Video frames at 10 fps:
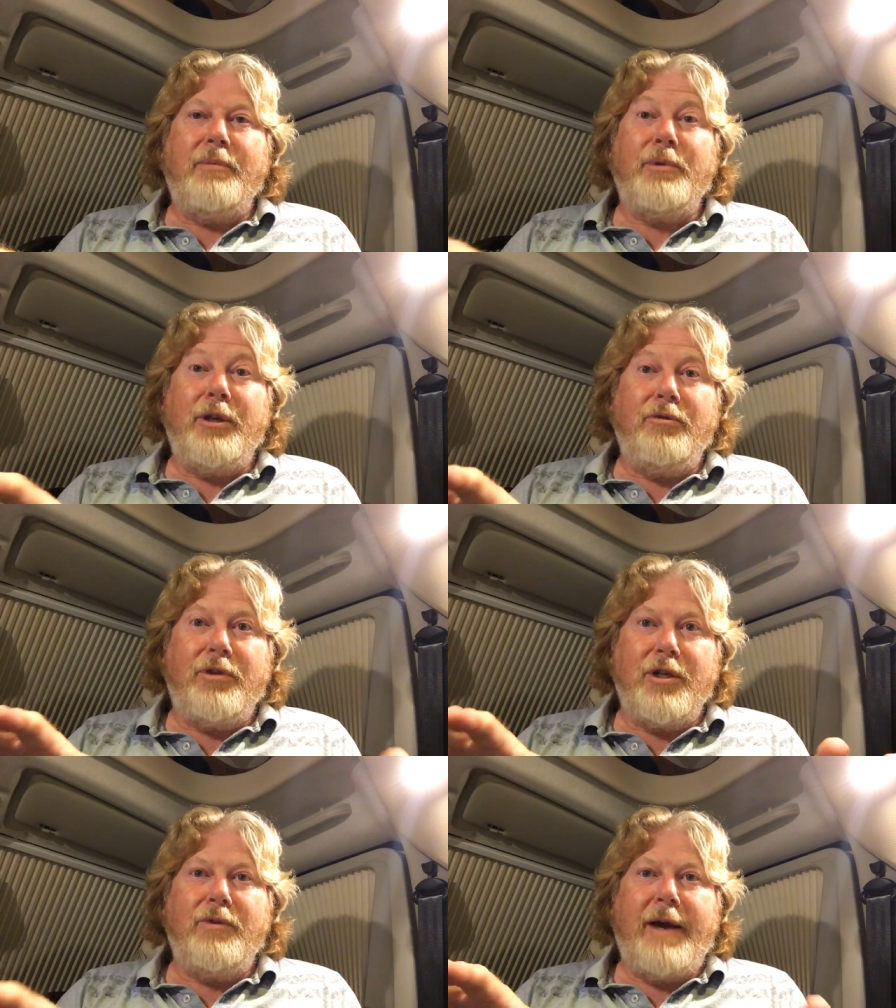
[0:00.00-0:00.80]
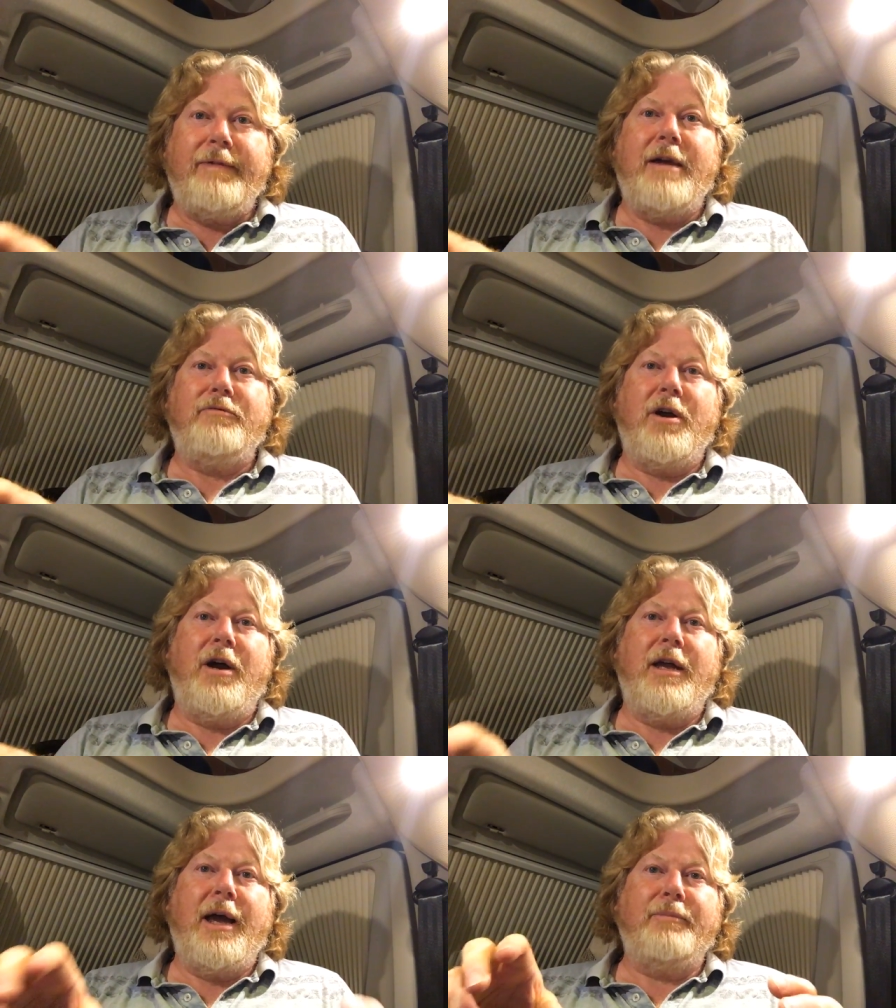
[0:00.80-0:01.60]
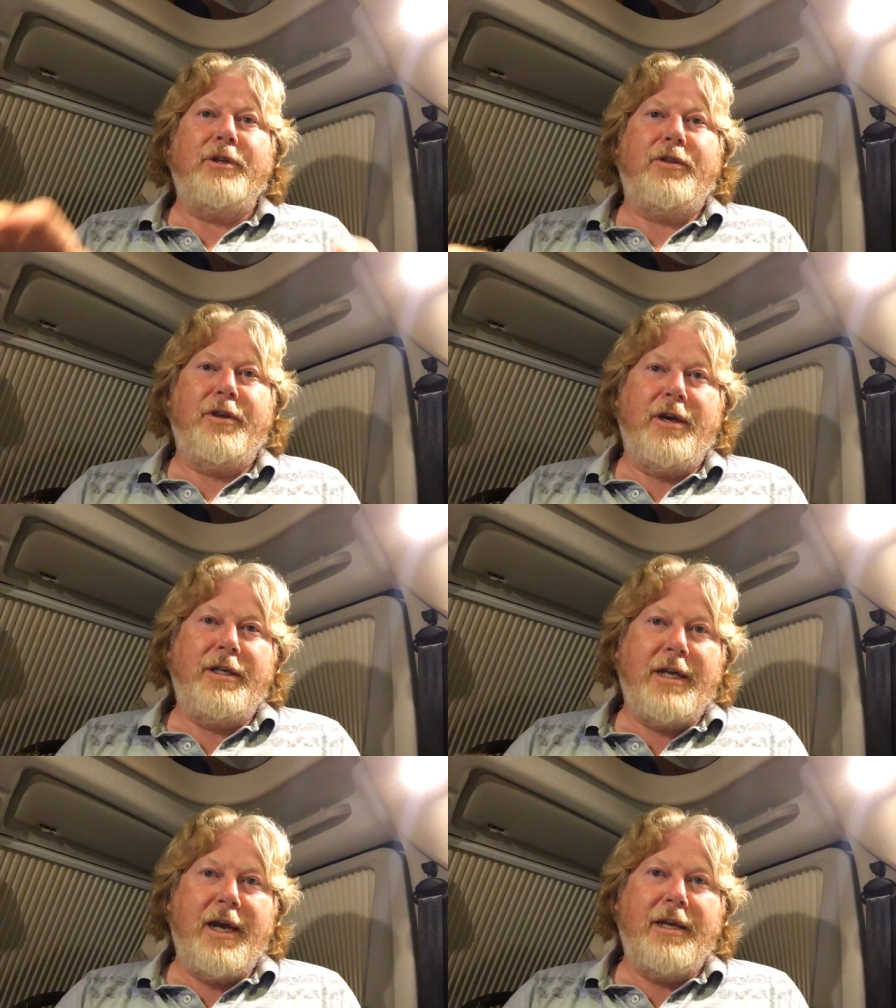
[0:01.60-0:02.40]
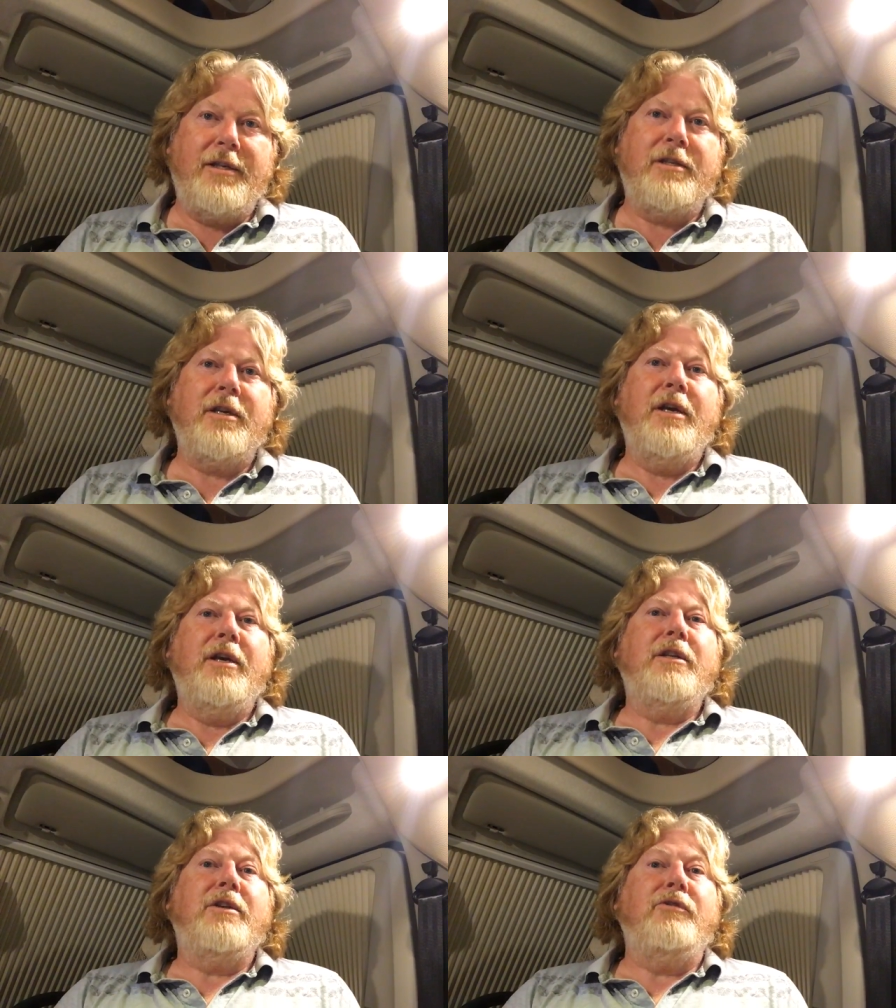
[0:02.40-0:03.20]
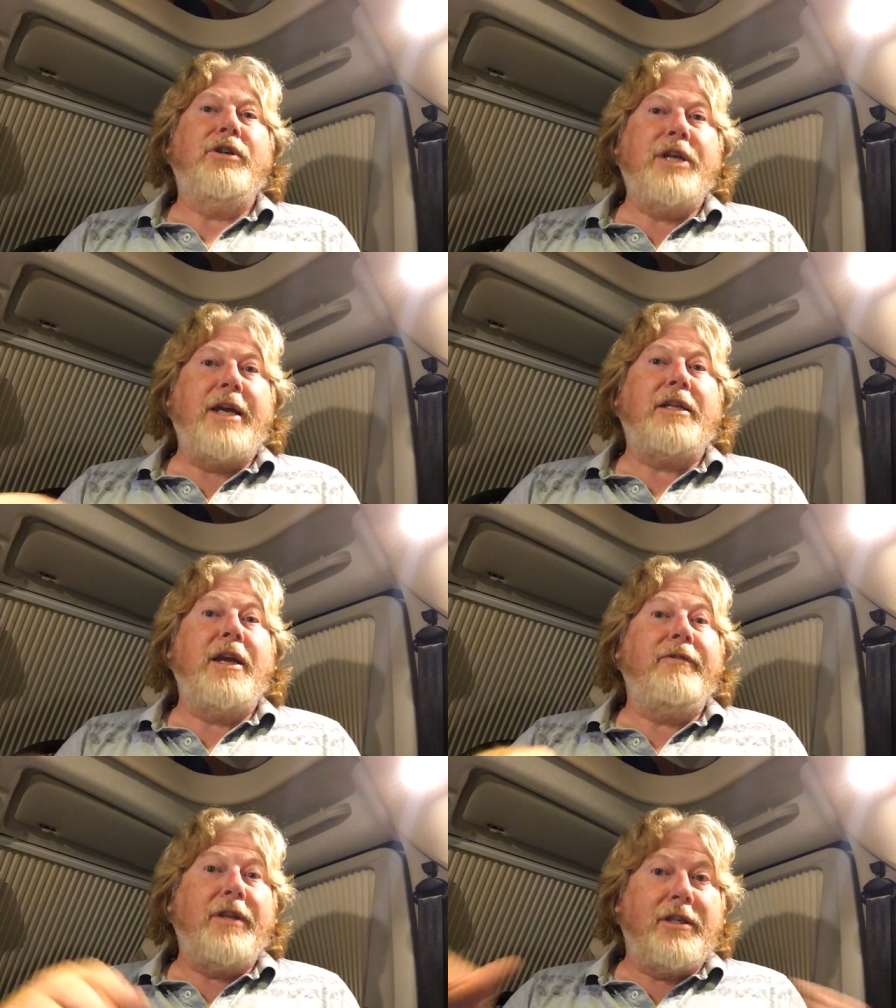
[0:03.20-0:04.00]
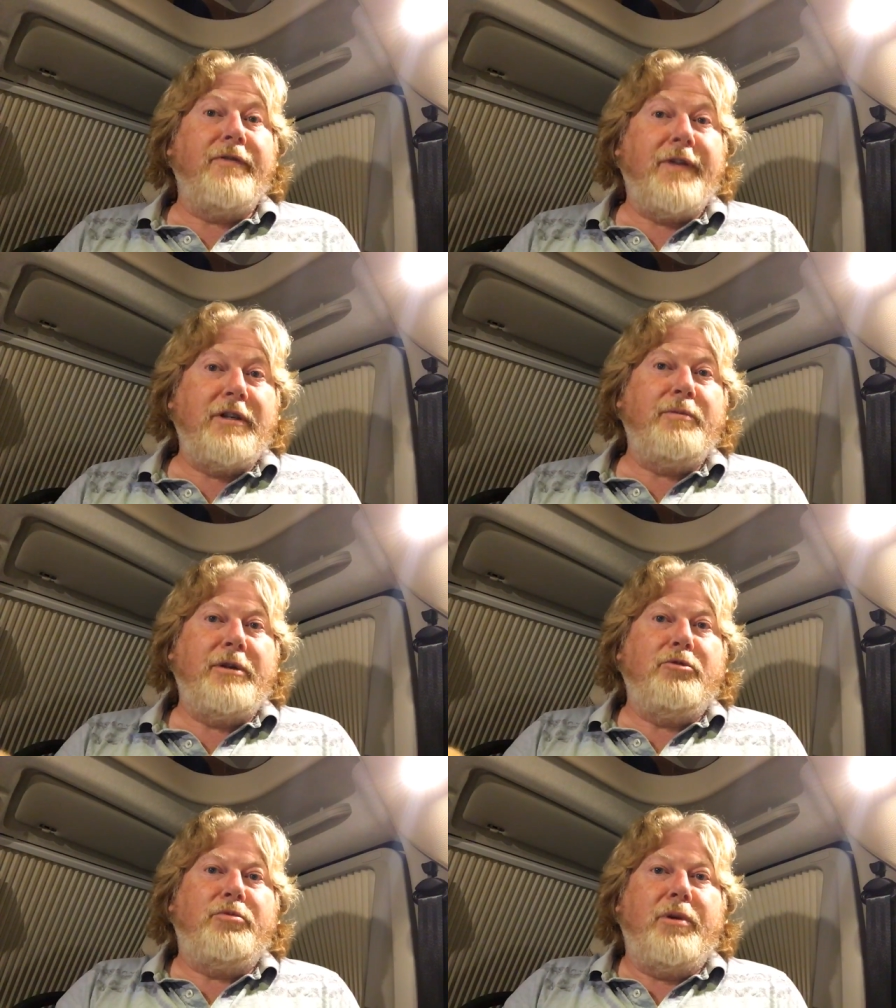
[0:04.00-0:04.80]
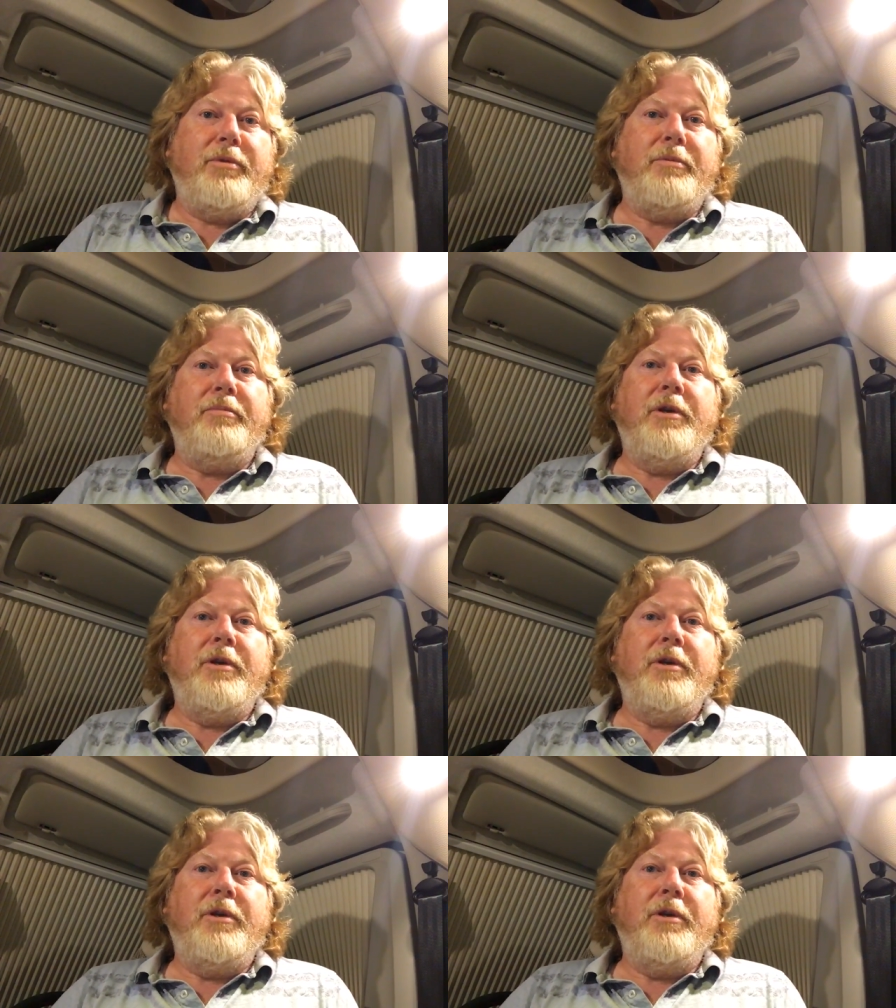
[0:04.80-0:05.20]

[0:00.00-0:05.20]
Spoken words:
But you do have that right up to 30 days to reject it if there's a fundamental problem.